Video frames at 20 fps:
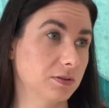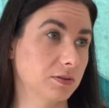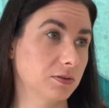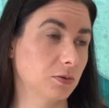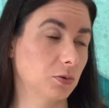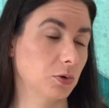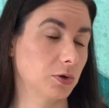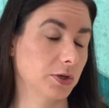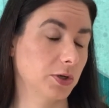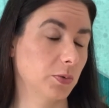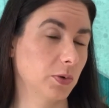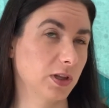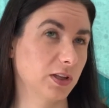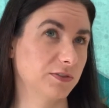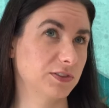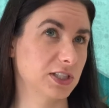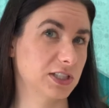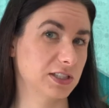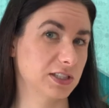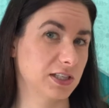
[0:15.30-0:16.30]
or you will
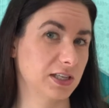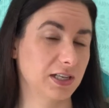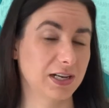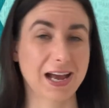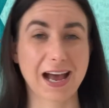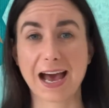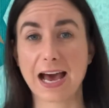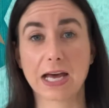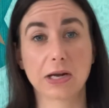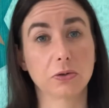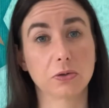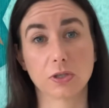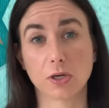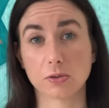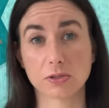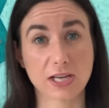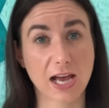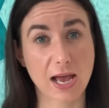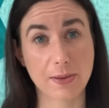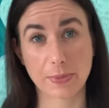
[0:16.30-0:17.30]
have just seen. I don't know
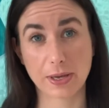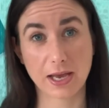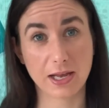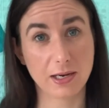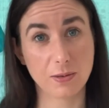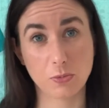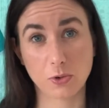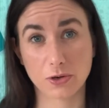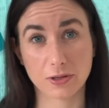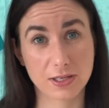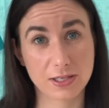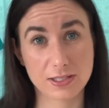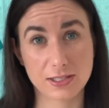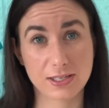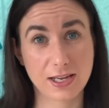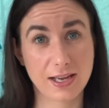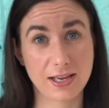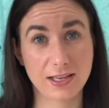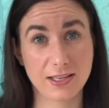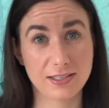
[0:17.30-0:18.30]
timing anymore these
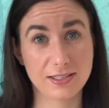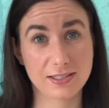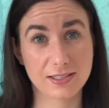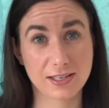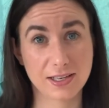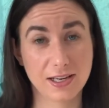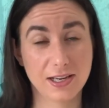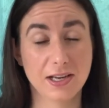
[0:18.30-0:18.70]
days.